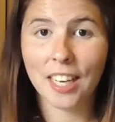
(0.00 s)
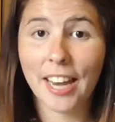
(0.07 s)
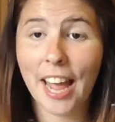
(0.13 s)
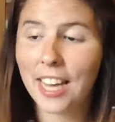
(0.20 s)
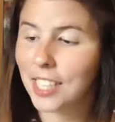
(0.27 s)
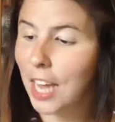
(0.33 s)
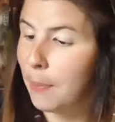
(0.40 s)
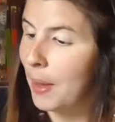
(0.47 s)

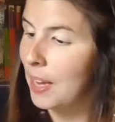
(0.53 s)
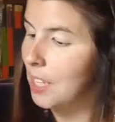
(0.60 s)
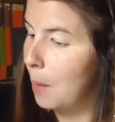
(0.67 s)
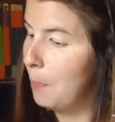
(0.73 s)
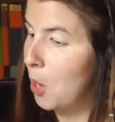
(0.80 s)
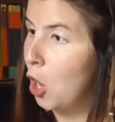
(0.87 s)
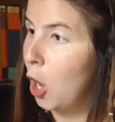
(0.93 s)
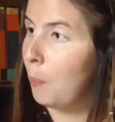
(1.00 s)
Next, I picked
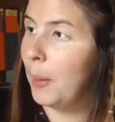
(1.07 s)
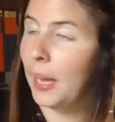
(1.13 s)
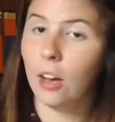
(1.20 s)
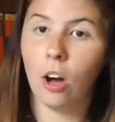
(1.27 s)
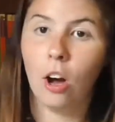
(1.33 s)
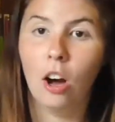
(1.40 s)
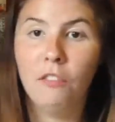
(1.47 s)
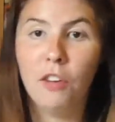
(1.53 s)
up a
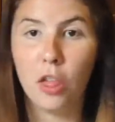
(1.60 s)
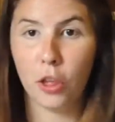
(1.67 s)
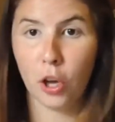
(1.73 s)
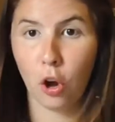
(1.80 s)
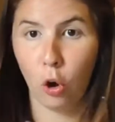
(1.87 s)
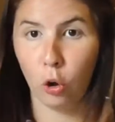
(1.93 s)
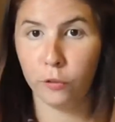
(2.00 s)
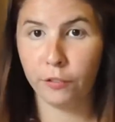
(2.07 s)
copy of
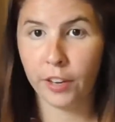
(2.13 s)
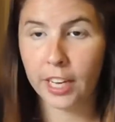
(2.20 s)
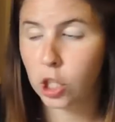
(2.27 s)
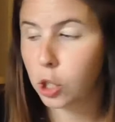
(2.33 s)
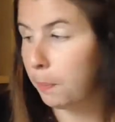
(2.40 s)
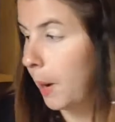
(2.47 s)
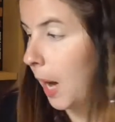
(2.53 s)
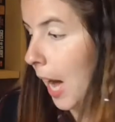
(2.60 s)
The
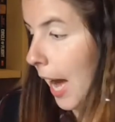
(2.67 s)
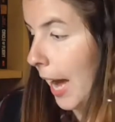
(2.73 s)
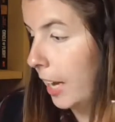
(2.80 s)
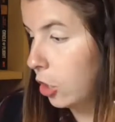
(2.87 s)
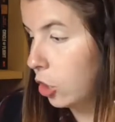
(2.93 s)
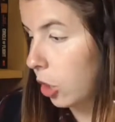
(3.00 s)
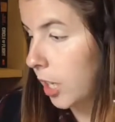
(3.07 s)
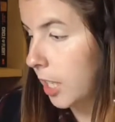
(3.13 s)
Goldfinch
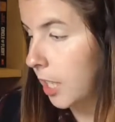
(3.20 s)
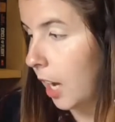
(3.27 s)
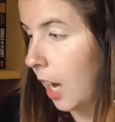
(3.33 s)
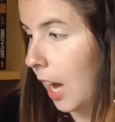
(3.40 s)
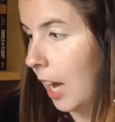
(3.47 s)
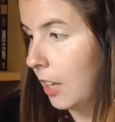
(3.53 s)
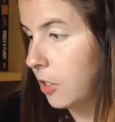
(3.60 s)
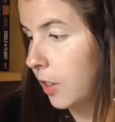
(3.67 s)
by Donna
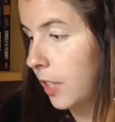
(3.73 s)
Tartt.